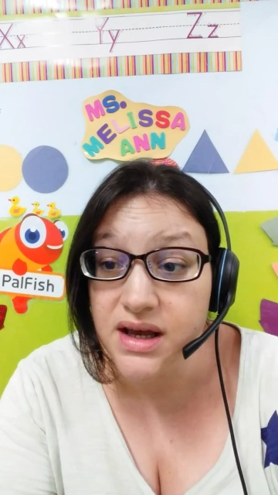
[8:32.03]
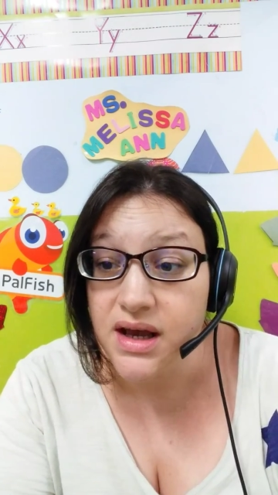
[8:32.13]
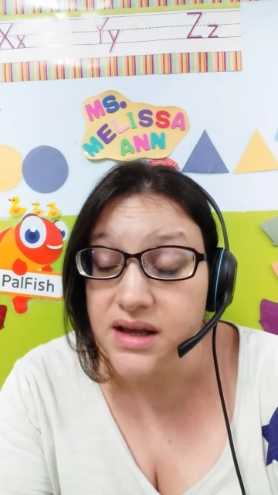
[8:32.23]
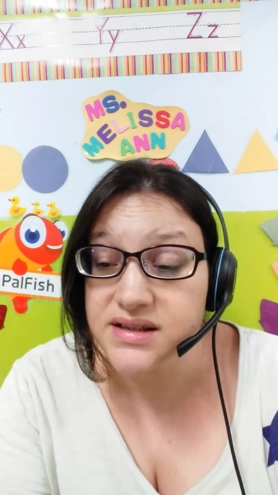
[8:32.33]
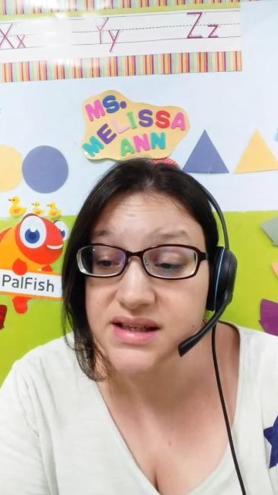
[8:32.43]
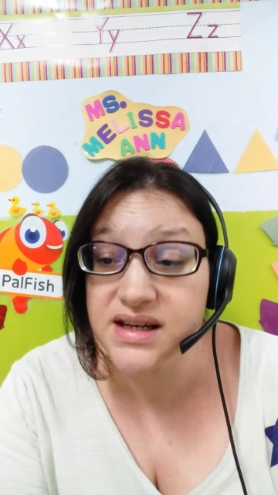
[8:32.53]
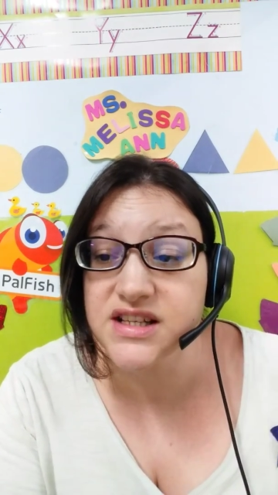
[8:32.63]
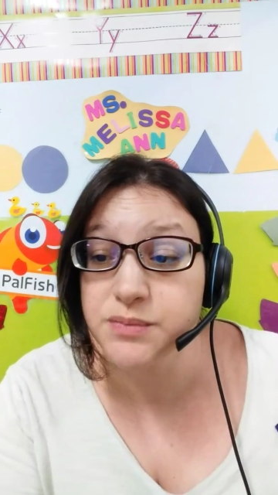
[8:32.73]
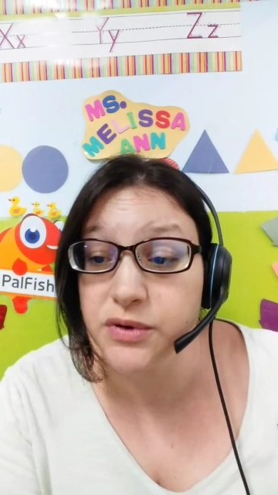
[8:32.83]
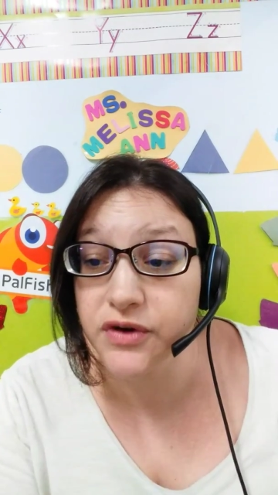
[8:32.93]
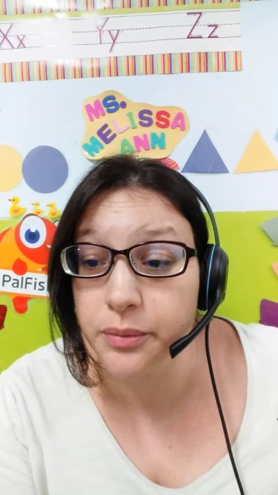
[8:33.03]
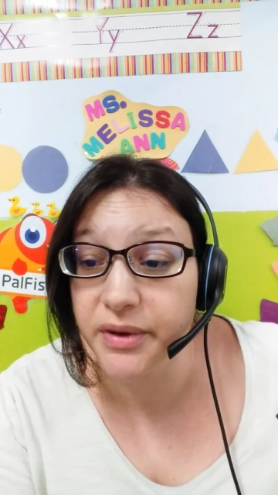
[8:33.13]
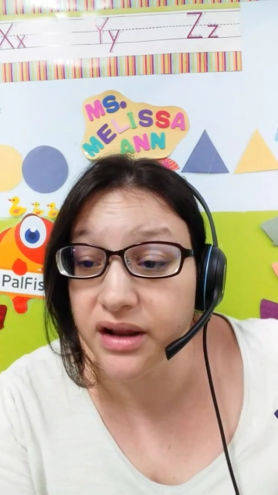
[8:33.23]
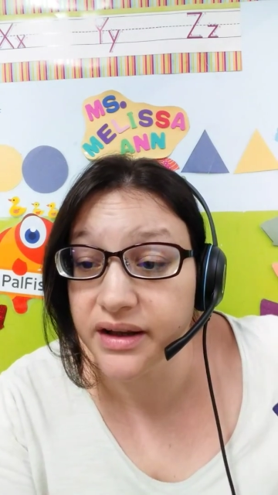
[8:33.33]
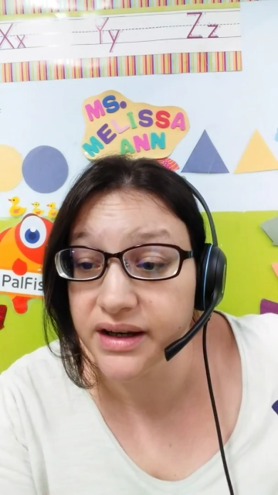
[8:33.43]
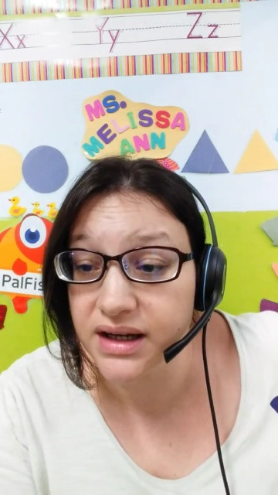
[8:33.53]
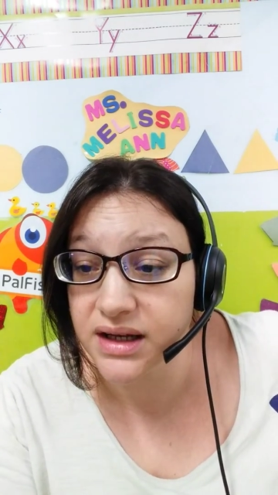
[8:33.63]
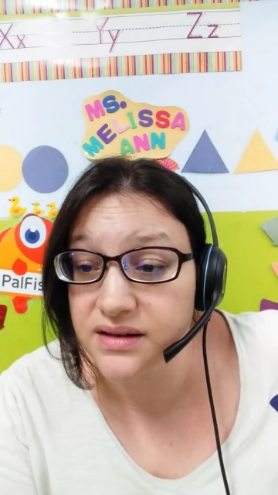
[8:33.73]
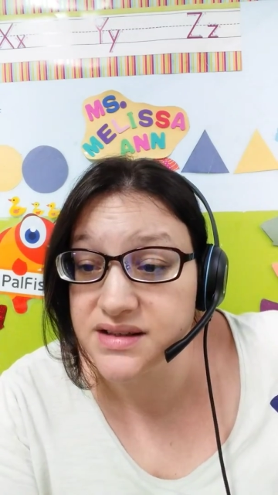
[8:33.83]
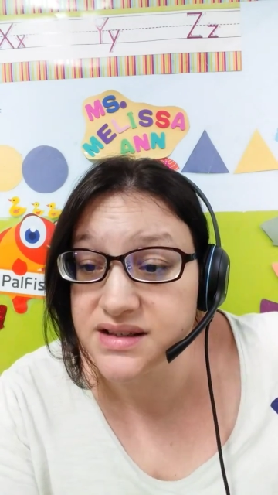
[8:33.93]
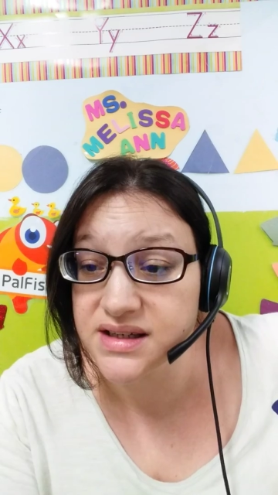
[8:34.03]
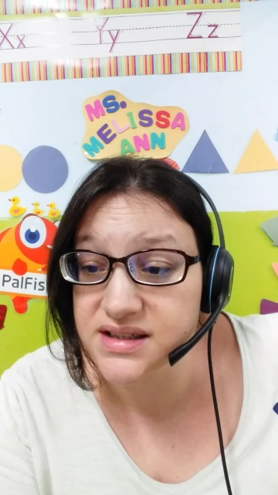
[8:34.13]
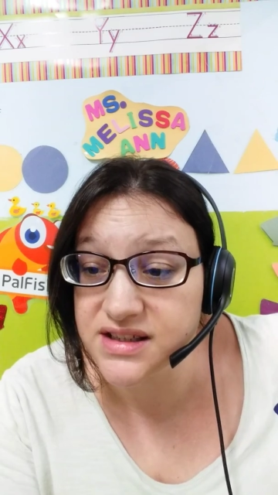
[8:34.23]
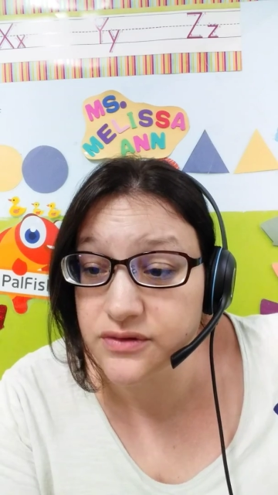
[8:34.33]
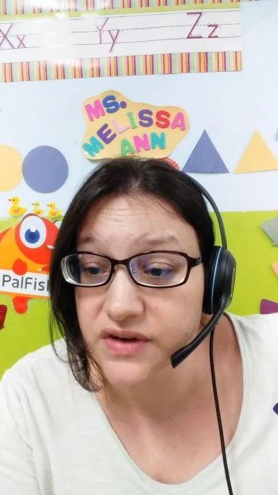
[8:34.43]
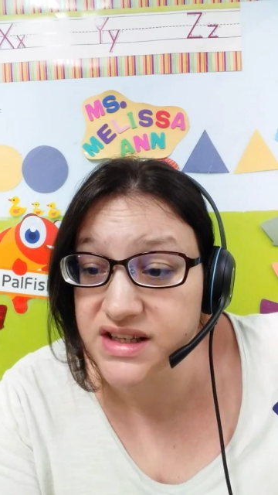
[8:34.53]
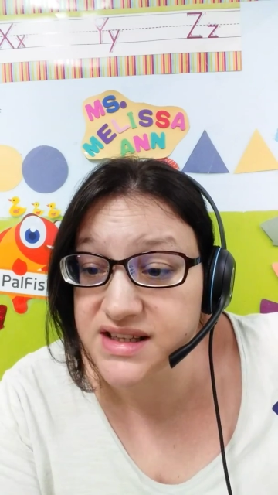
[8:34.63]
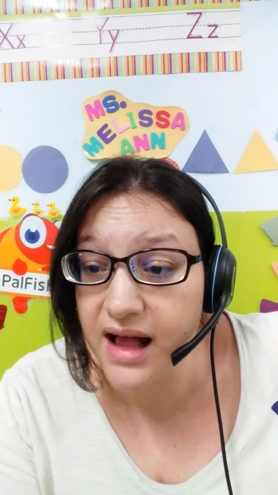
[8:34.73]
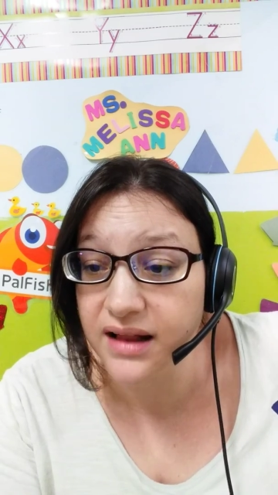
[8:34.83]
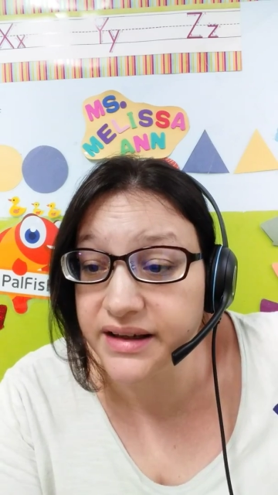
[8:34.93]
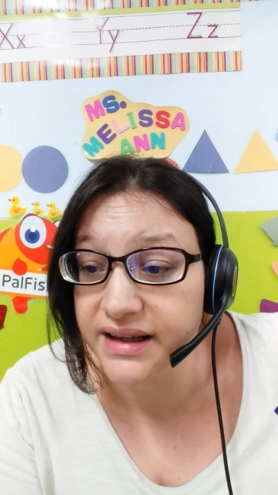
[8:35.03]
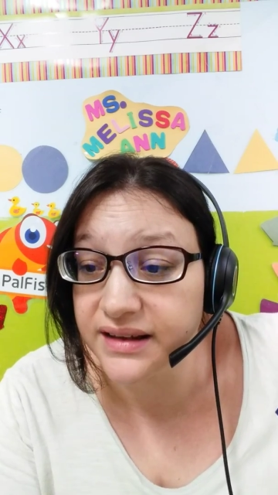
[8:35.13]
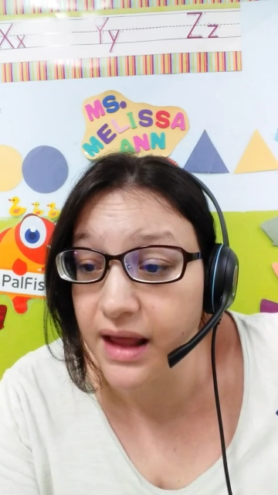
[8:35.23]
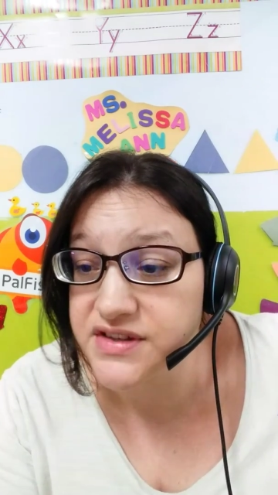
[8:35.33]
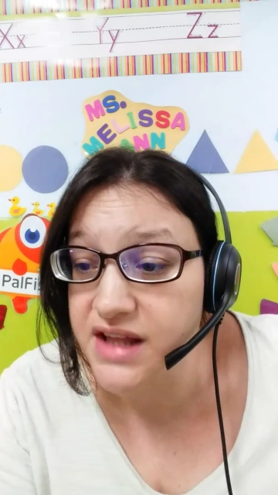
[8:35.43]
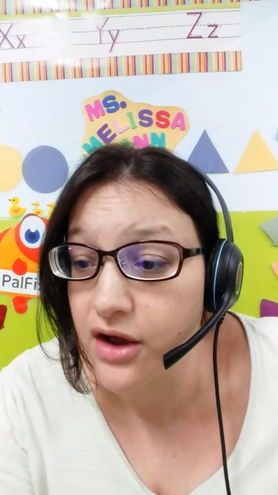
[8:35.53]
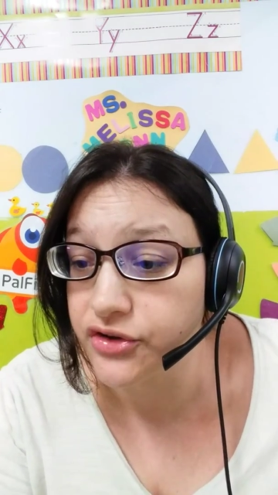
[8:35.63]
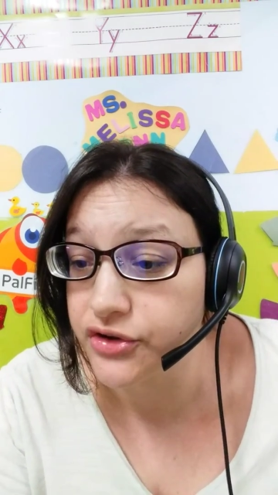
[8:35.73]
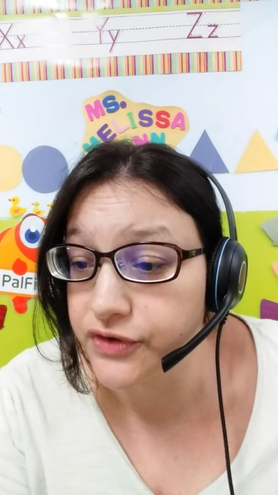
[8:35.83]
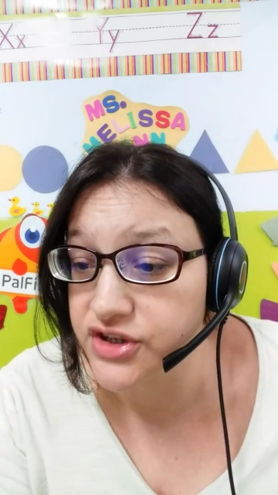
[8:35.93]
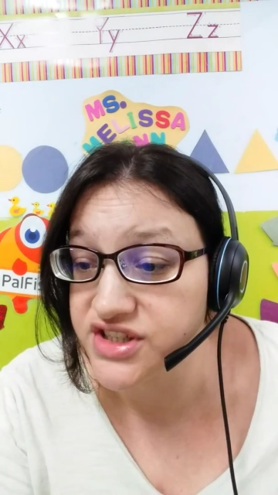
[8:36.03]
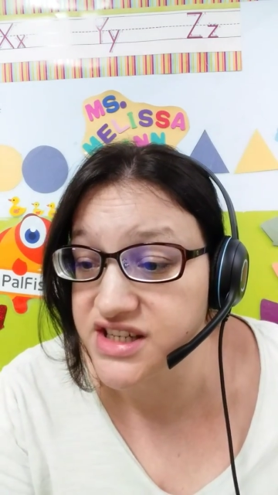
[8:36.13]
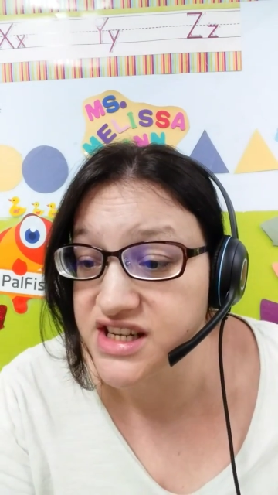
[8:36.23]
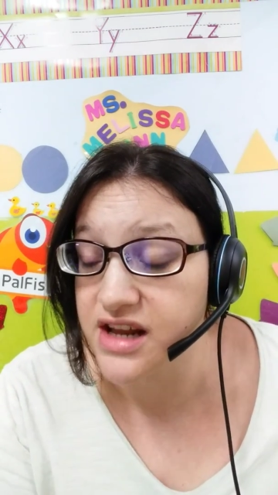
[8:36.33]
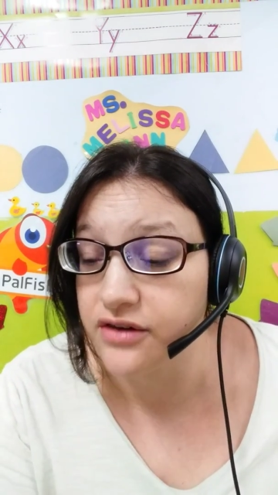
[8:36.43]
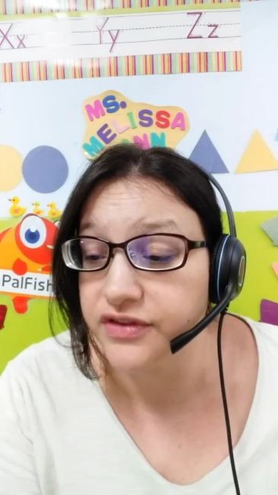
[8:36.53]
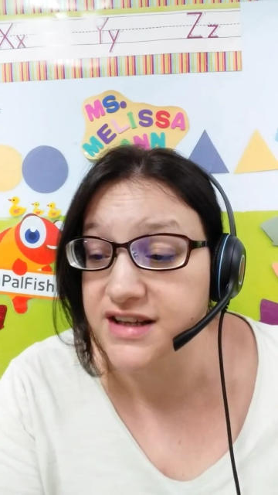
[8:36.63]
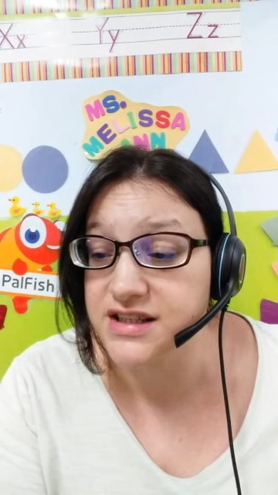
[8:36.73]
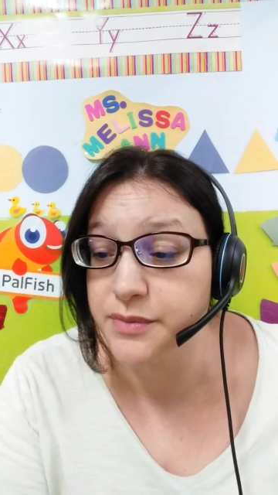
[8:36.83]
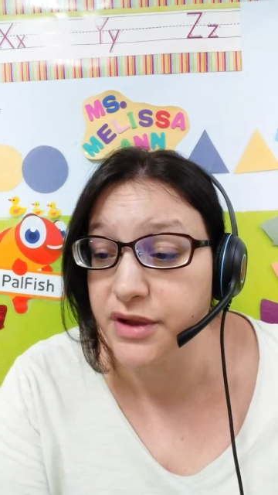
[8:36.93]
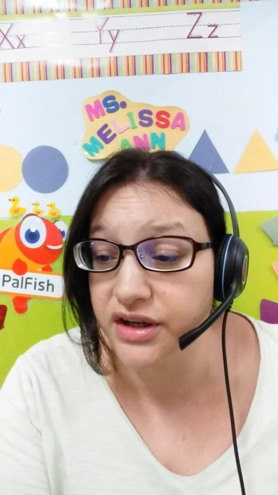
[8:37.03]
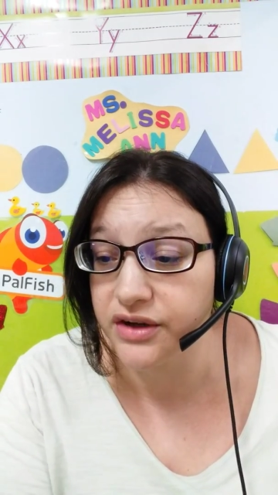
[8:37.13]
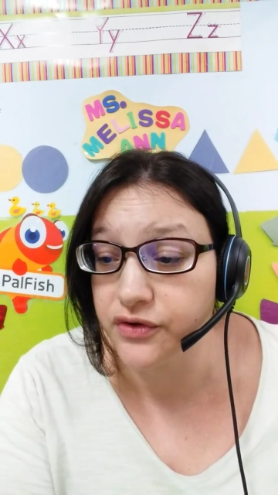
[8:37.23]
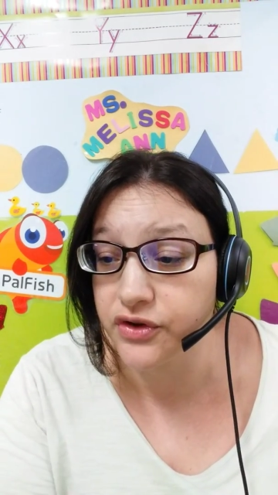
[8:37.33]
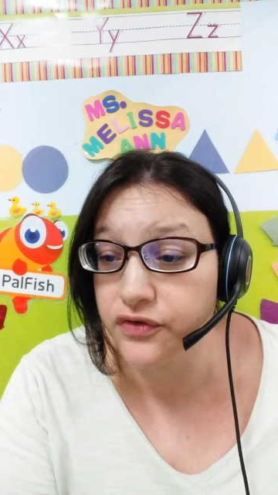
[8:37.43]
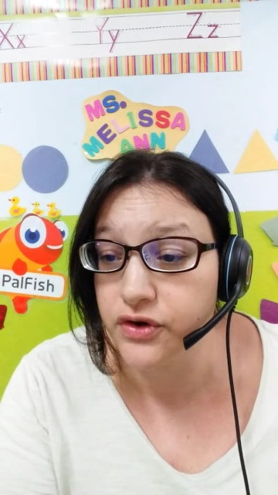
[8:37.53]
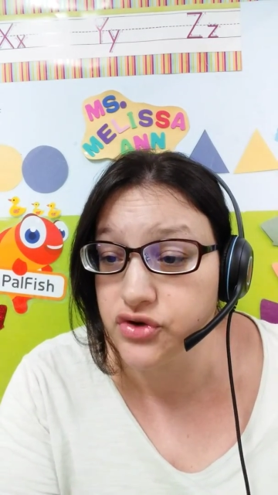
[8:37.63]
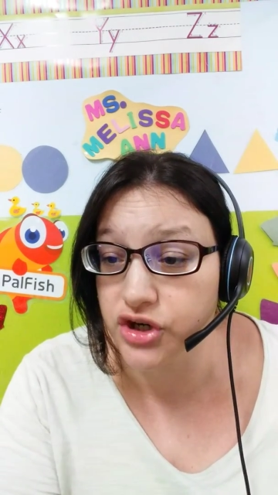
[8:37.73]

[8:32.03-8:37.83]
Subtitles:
cities' pivotability, the citizen vitality, lifestyle diversity, and flexibility for the future.